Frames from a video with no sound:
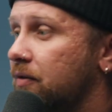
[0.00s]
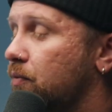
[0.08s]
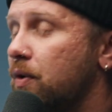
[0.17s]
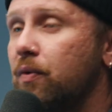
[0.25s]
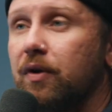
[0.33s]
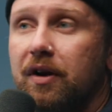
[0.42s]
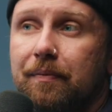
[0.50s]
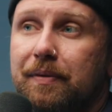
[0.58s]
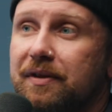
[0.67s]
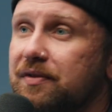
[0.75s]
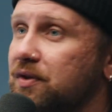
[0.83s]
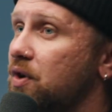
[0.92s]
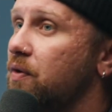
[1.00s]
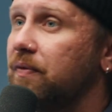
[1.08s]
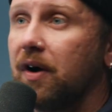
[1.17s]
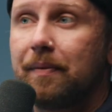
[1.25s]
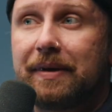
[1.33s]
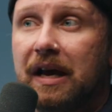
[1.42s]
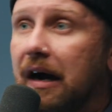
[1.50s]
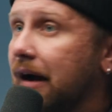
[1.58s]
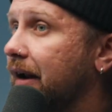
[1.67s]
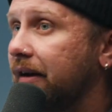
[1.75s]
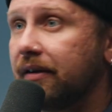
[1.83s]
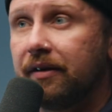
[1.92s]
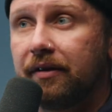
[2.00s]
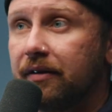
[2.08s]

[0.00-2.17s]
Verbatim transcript: we would have been so far behind.